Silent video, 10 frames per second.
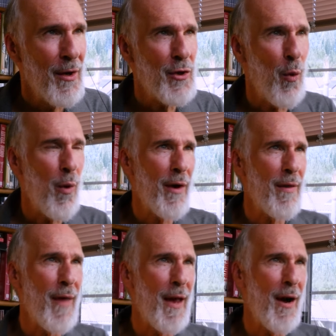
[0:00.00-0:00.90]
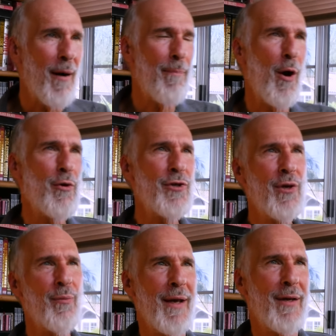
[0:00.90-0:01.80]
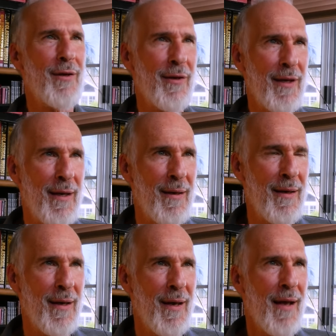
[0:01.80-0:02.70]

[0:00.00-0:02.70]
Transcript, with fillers: to where they are posting regularly,